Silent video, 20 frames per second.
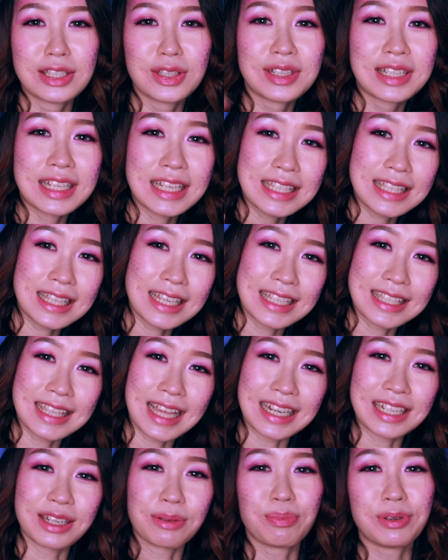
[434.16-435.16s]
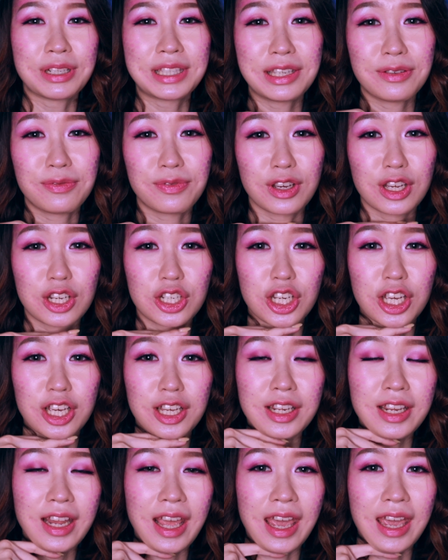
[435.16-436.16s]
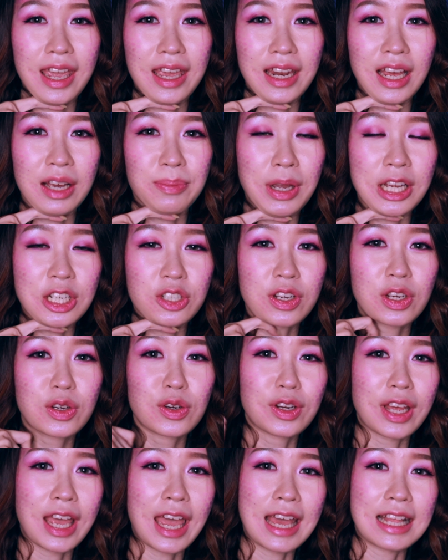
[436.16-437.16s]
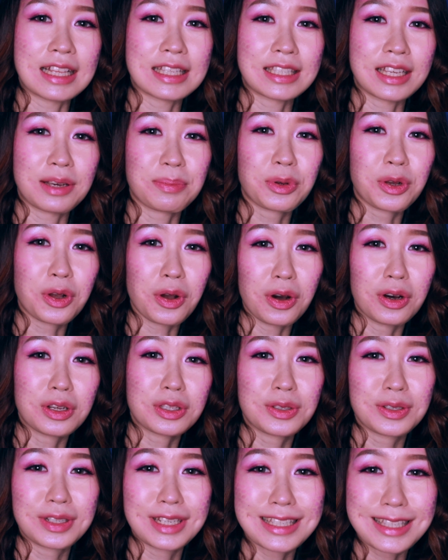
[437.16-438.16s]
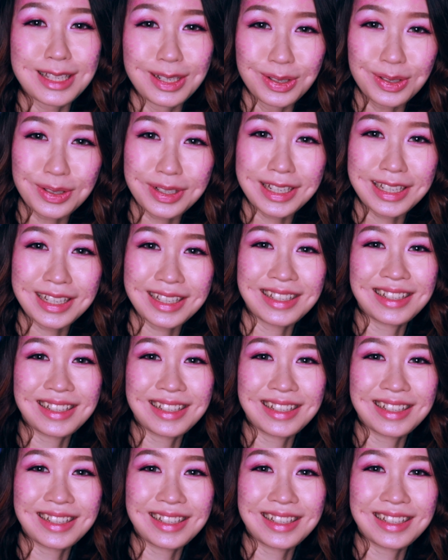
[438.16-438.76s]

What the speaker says: So this is like the pretty version and I'm actually going to add some gore to this look.